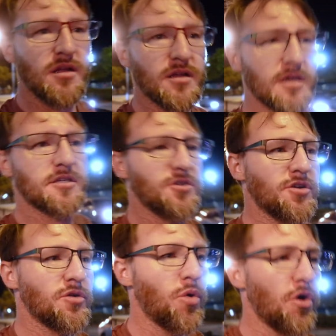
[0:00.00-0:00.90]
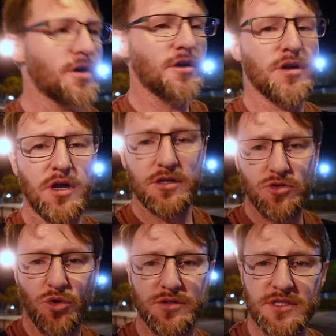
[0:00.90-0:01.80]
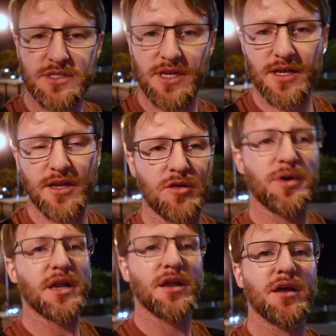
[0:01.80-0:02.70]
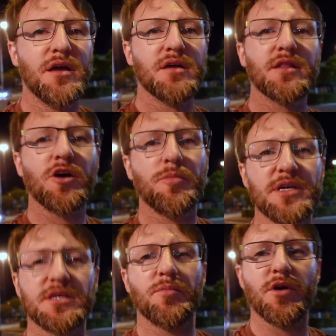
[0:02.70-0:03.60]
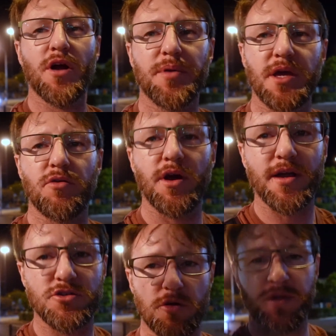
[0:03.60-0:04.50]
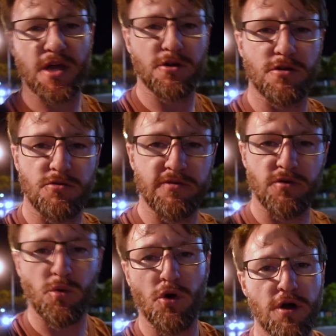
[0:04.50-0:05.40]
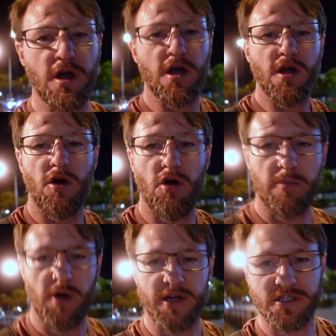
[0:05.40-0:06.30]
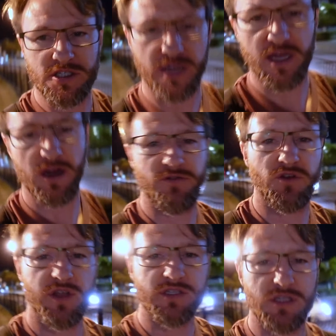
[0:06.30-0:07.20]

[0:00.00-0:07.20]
continue to walk towards the city a little bit. There will be somewhere up here where I can drop down onto the river walk, or I might just check out a few things in